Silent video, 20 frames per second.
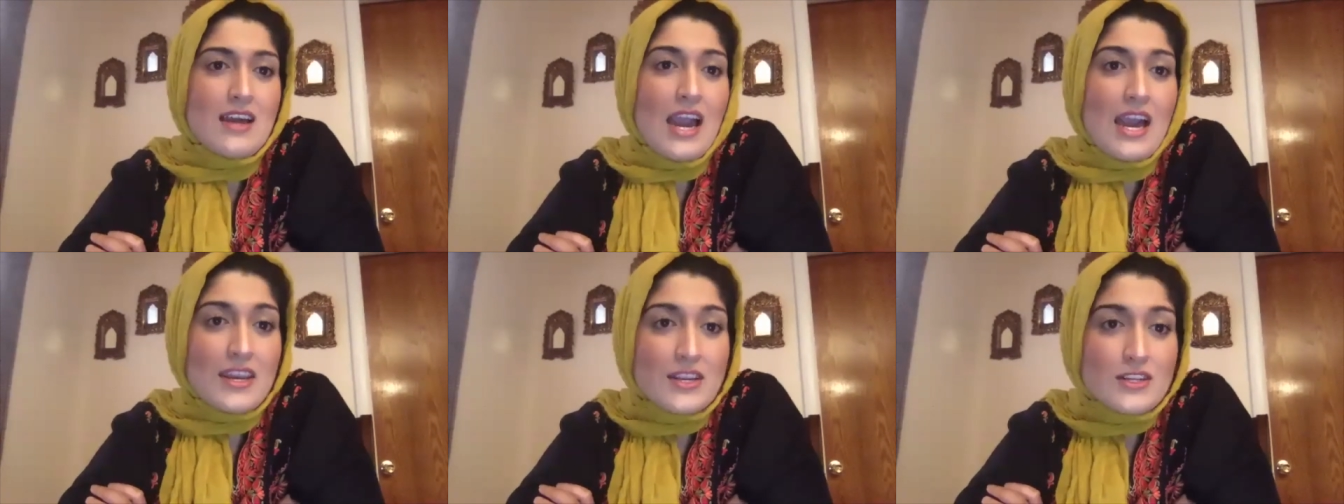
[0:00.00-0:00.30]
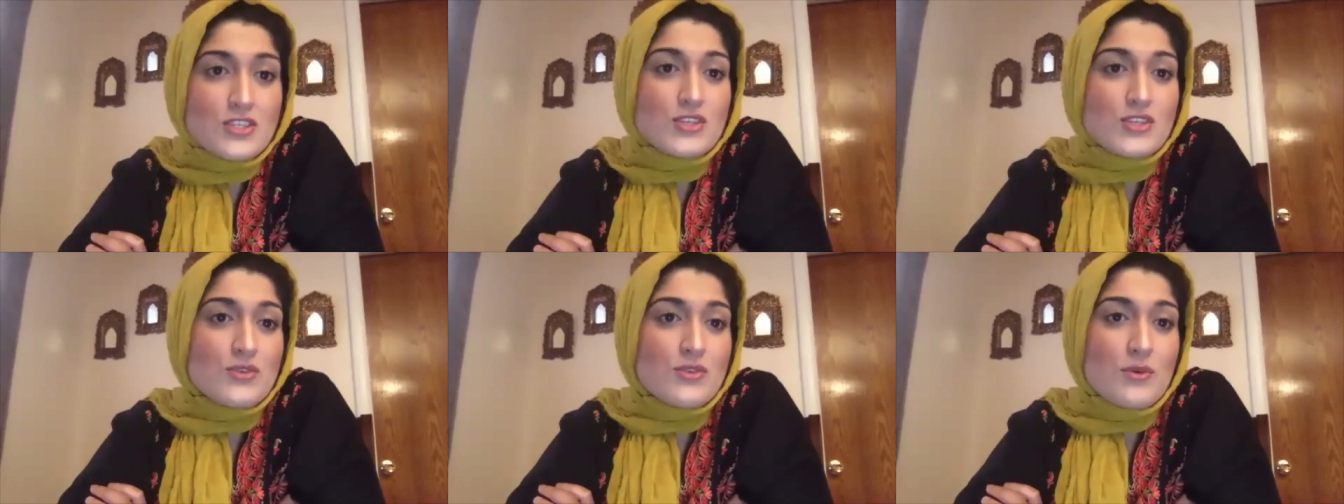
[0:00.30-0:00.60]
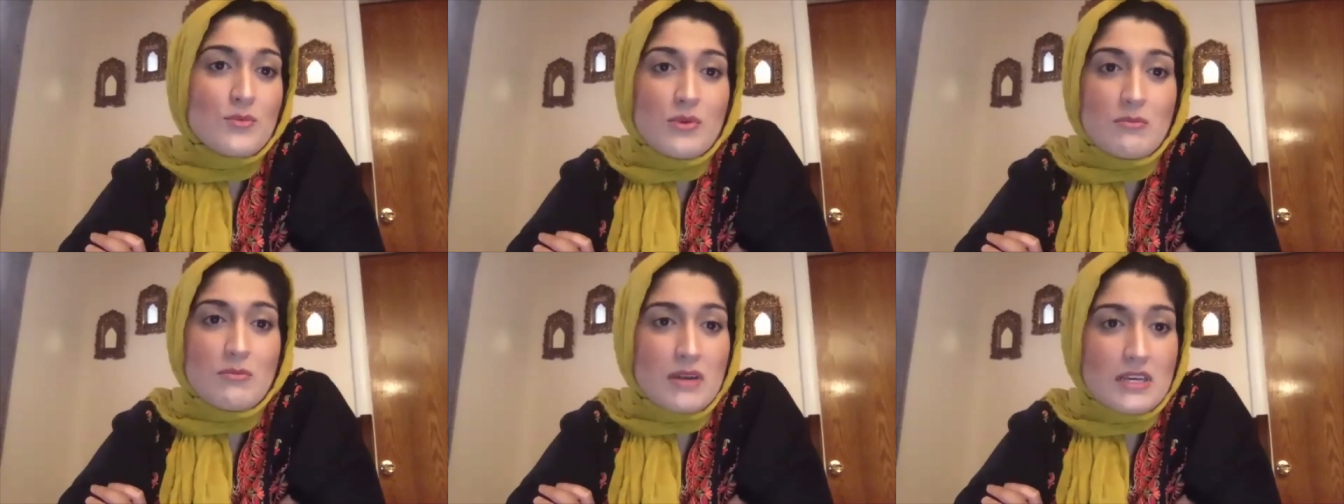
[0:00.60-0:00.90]
attitude that
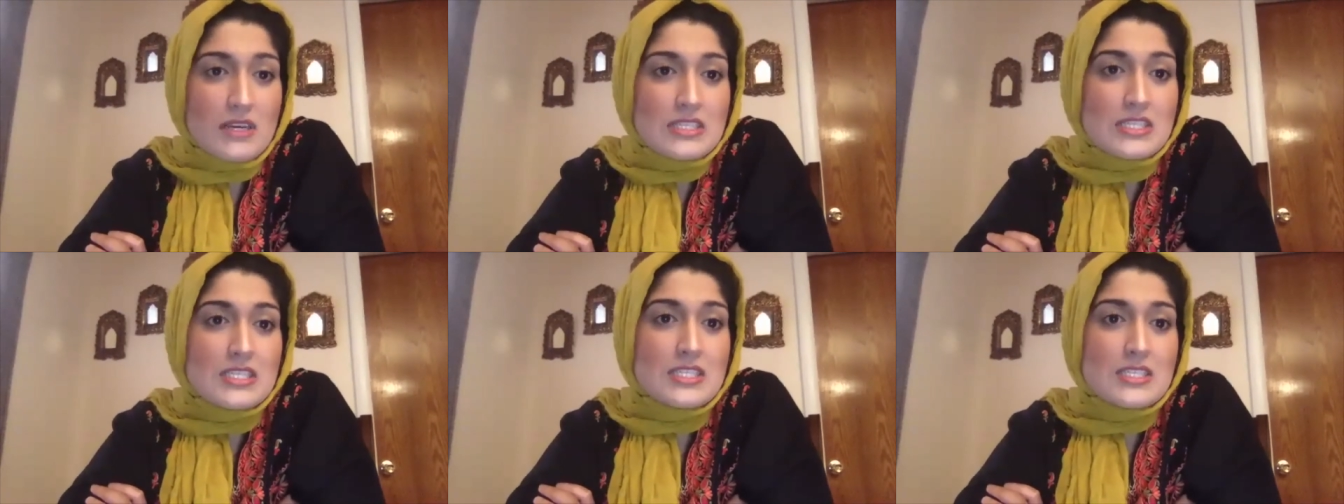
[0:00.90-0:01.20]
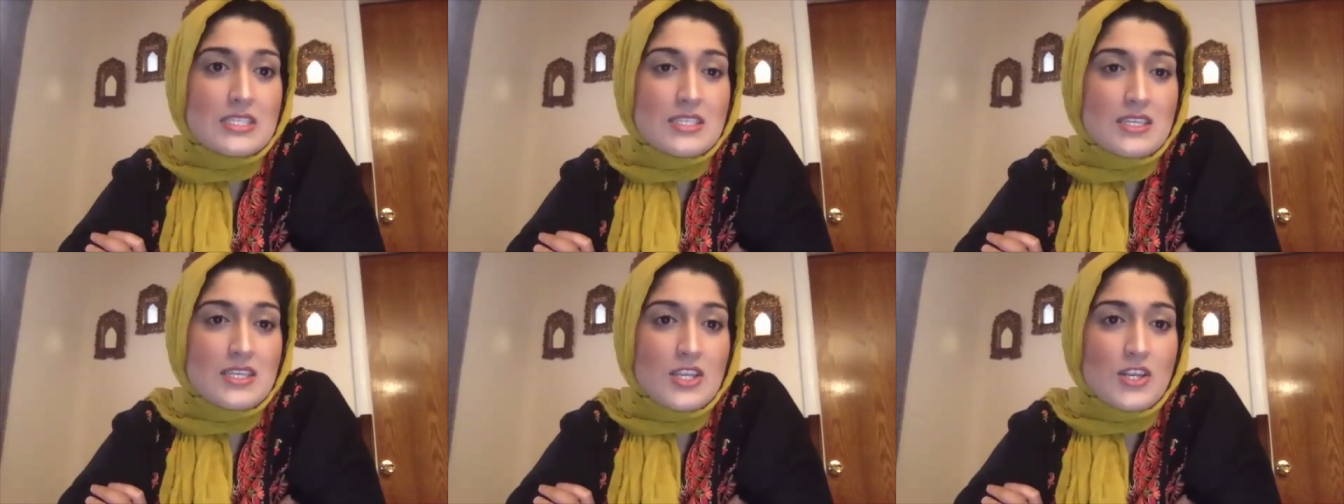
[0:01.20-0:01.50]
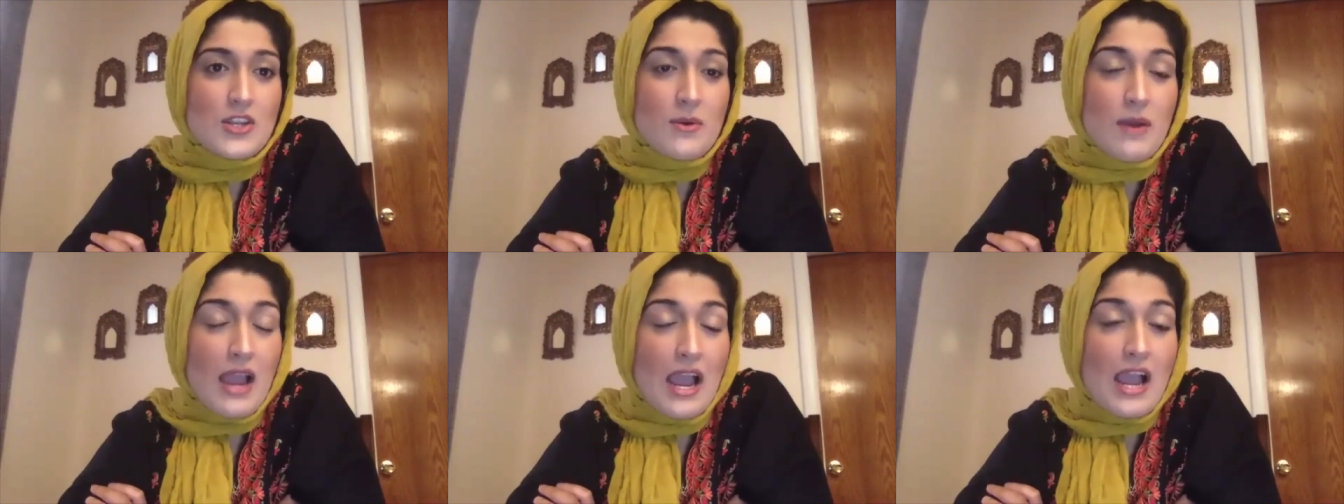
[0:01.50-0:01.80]
we must, you
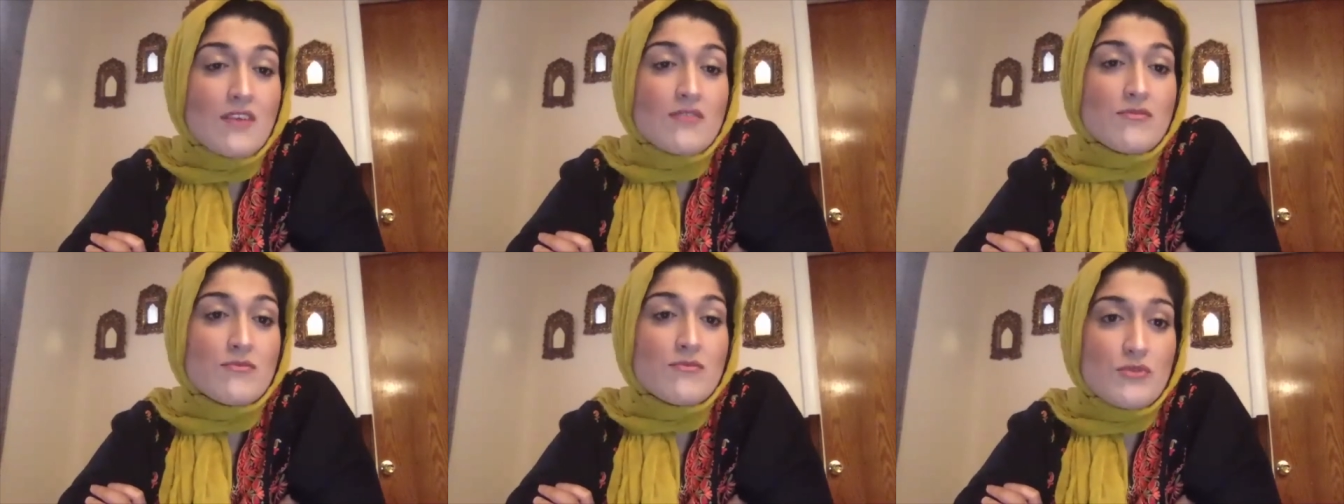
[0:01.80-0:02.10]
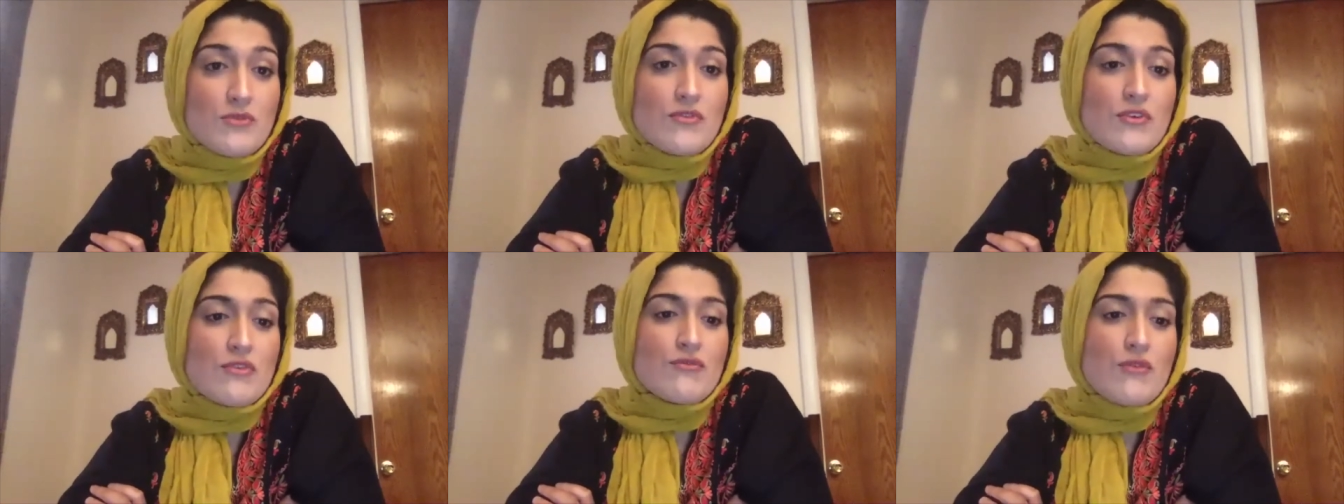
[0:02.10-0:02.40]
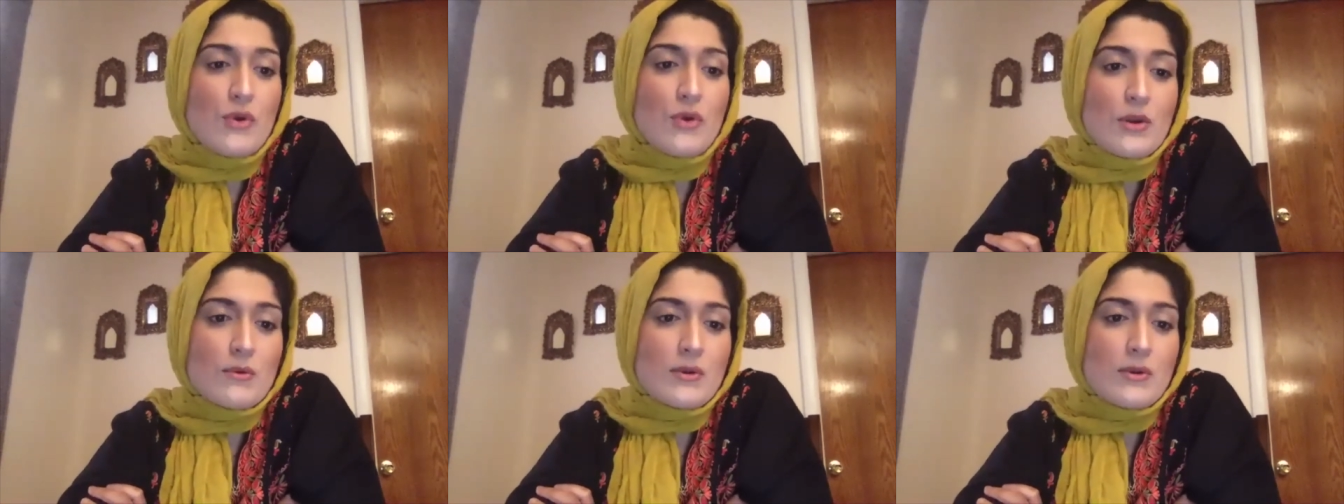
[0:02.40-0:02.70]
know, have moving
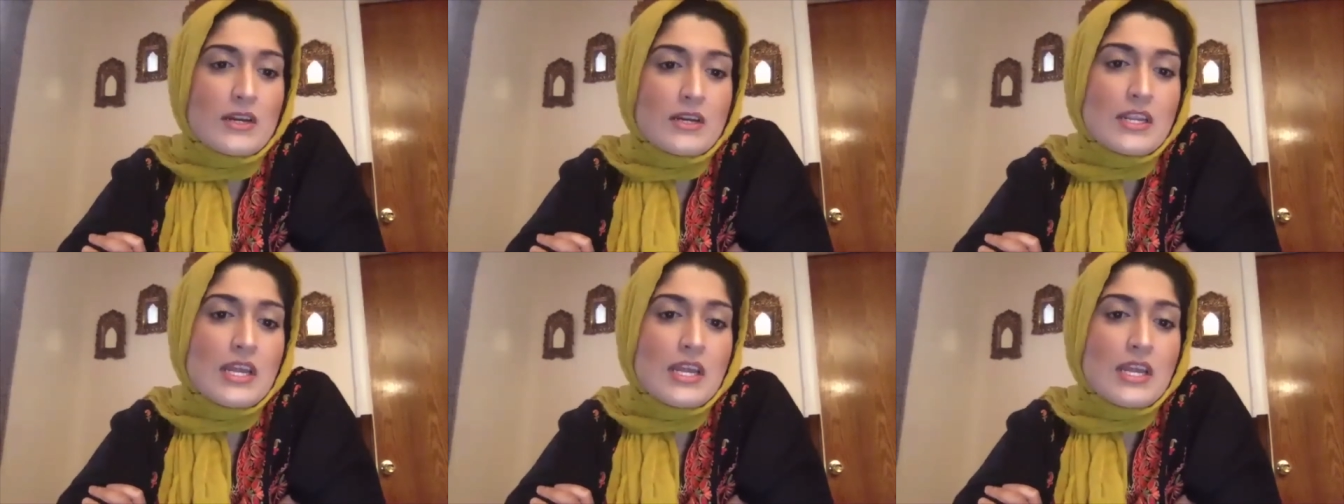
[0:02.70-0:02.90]
forward.